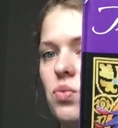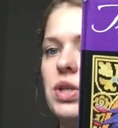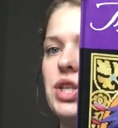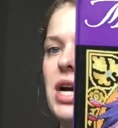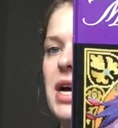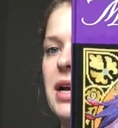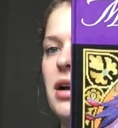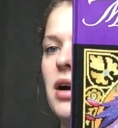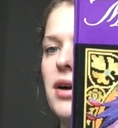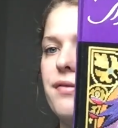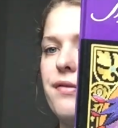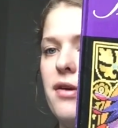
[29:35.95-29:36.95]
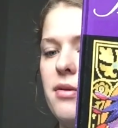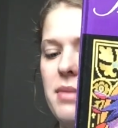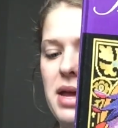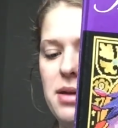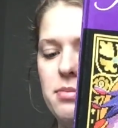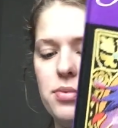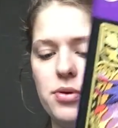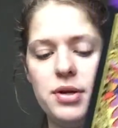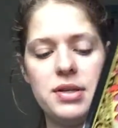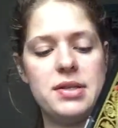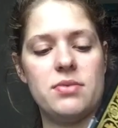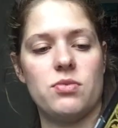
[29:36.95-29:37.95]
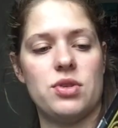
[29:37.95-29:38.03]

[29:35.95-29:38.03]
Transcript: which I got from a books,